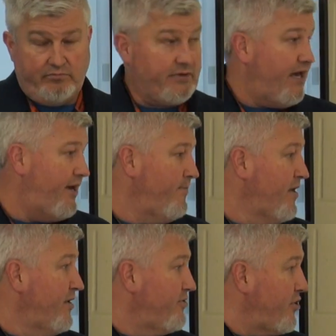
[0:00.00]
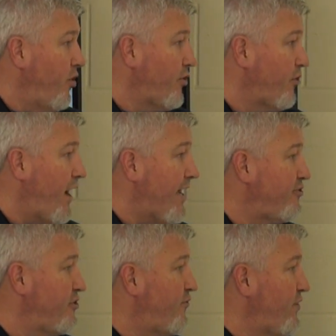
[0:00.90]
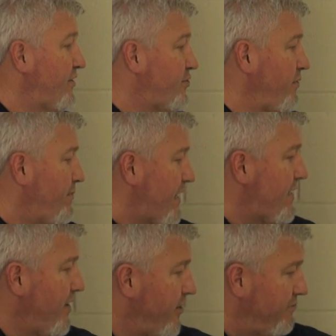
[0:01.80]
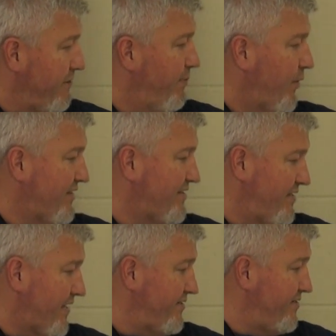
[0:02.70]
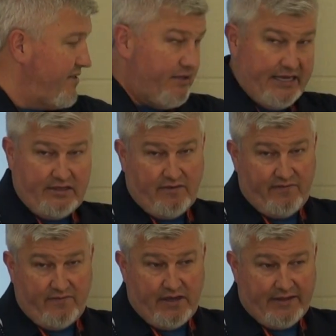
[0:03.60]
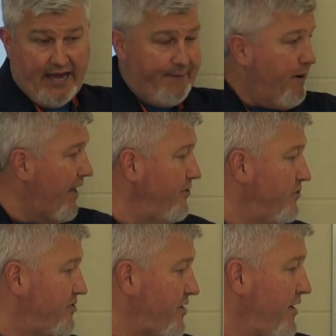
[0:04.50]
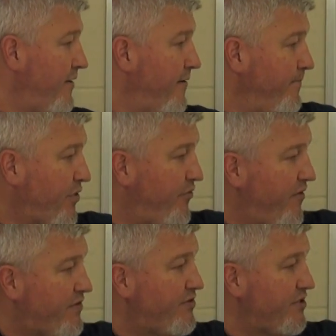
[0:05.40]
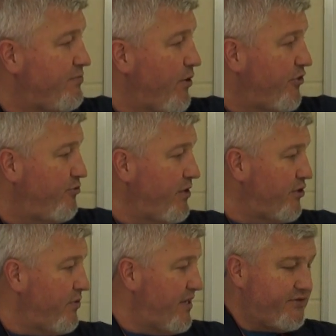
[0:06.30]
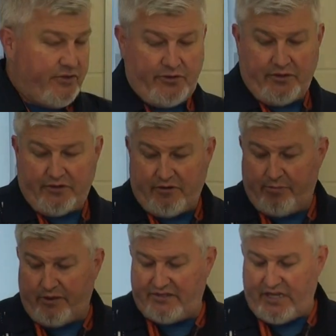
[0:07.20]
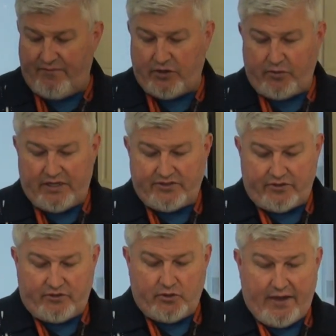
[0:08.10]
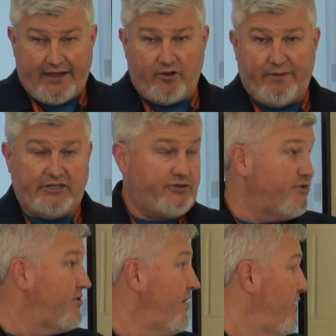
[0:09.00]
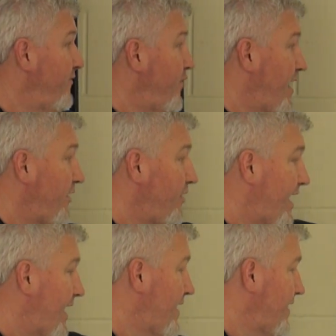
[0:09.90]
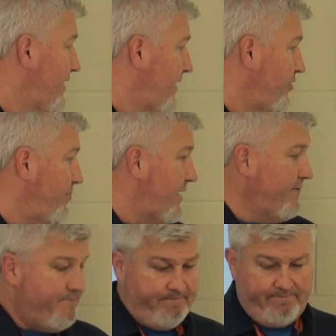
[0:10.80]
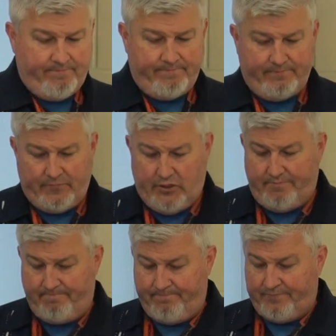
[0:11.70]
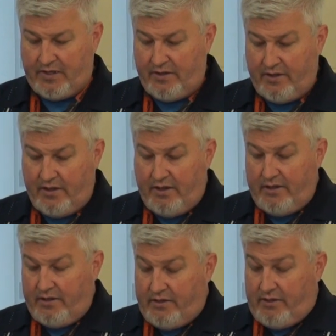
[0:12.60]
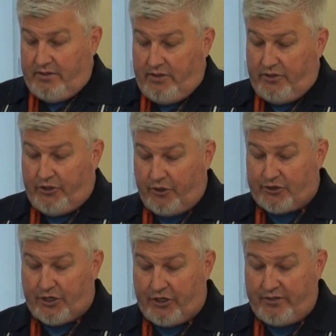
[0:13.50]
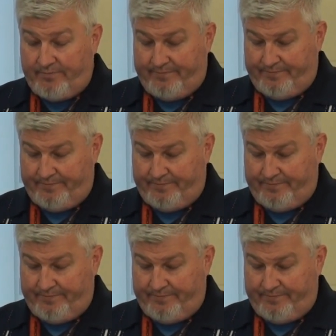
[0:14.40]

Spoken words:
Okay? So your answers for this would be 3.6 is the length of the hypotenuse, 56.3 degrees and 33.7 degrees are the two angle measures for angle A and angle B. Good. Your turn.